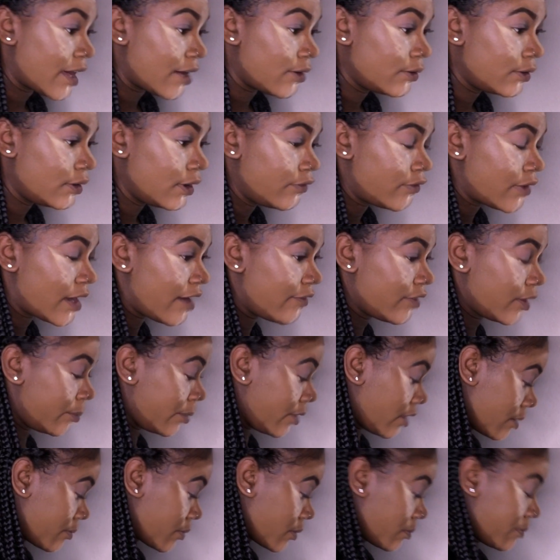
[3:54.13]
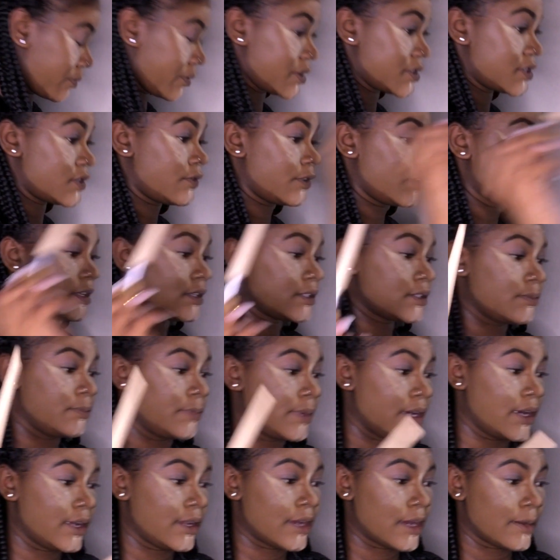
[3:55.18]
I don't know if I have the proper brush for this,
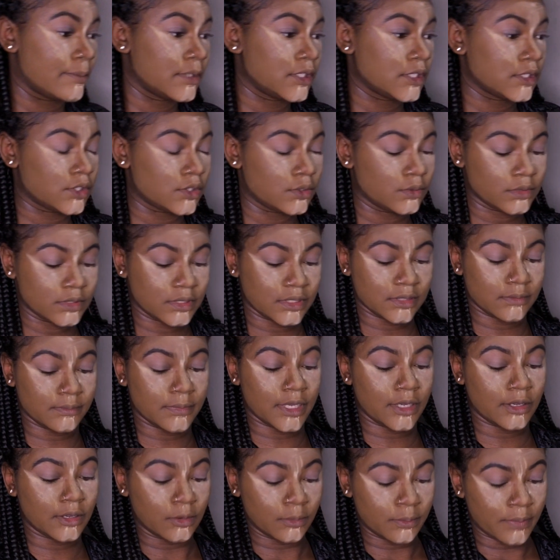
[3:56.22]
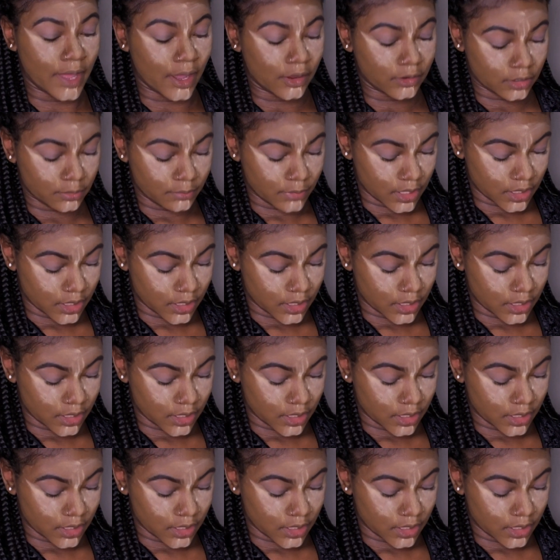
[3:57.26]
but I'm gonna just use this big old powder